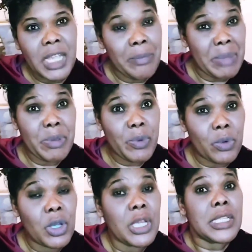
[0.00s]
My
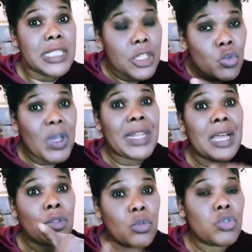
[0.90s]
people, this one
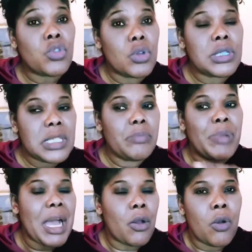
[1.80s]
now, do something
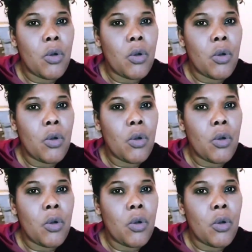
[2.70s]
back